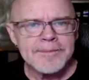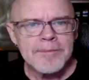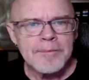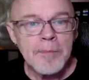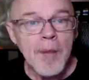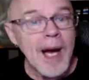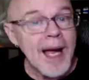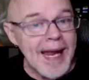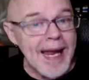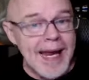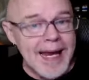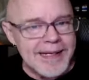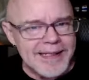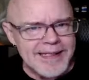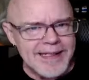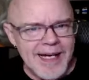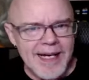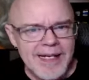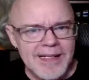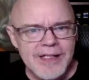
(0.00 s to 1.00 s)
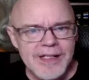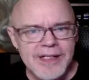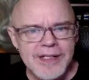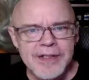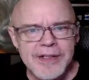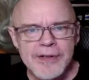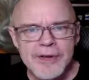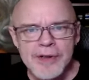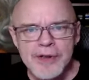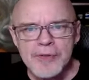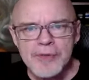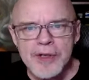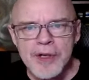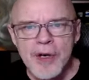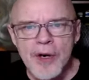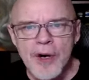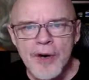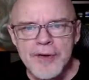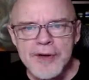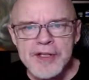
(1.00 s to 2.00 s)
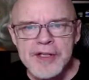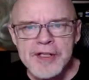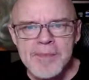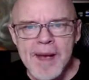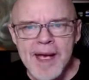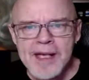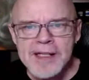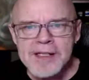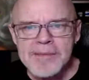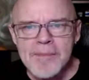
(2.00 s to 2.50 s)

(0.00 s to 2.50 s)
My Aedonite sisters would call this man's